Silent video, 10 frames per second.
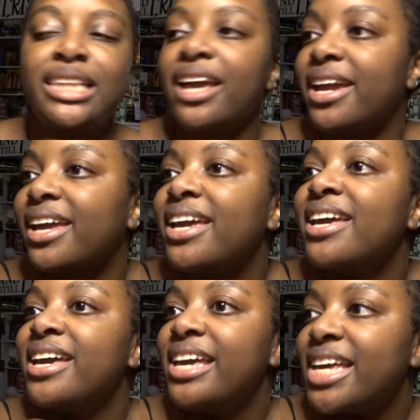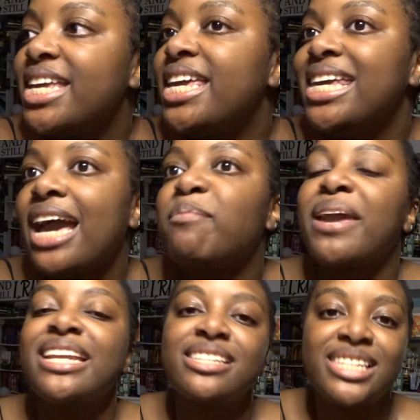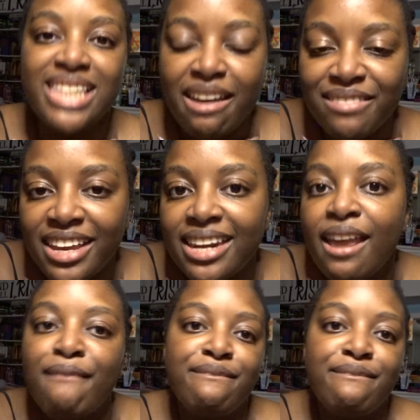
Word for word: Like, he got paid a seven